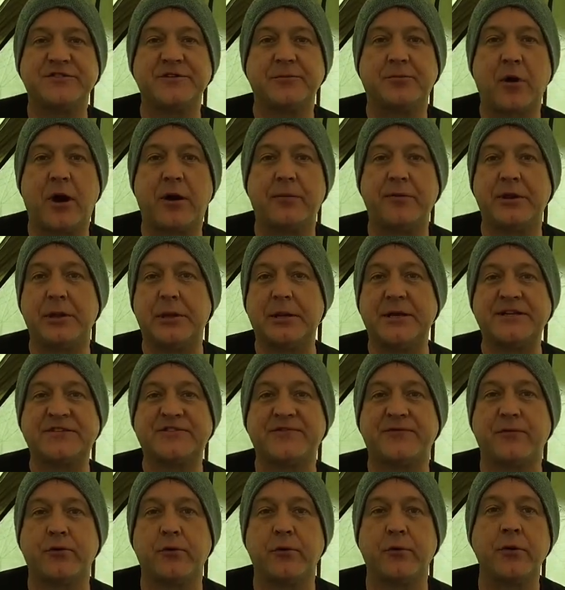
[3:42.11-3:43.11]
It probably lists
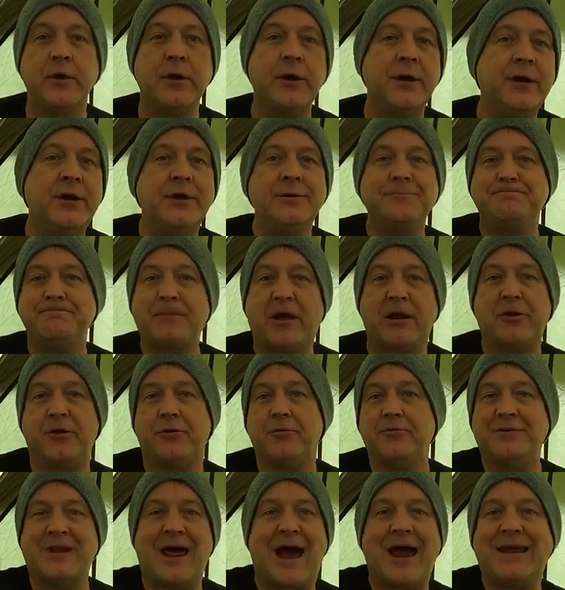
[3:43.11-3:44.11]
for, I don't know,
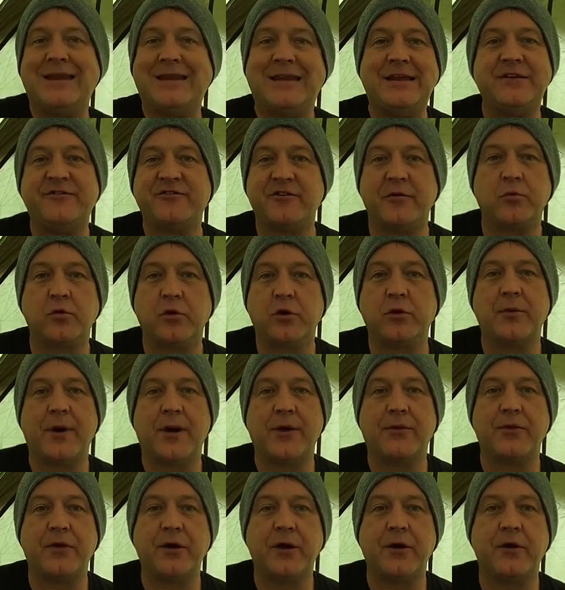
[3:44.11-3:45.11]
90, somewhere
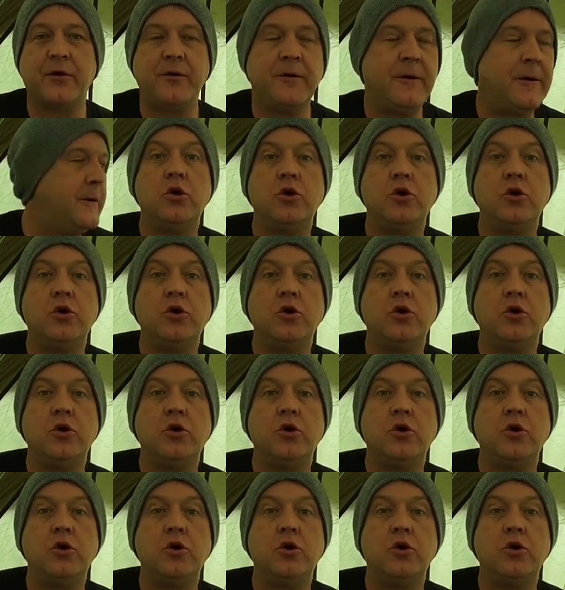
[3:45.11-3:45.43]
around there.